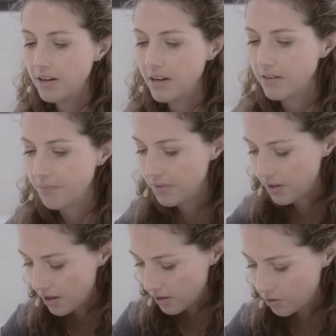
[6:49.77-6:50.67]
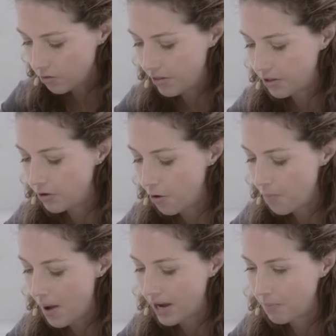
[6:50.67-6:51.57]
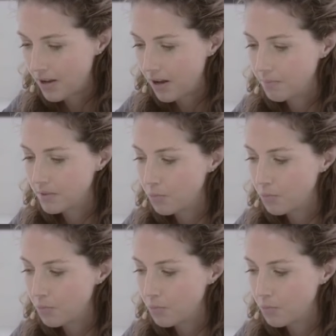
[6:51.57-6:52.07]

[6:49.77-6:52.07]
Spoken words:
right? So that the low back becomes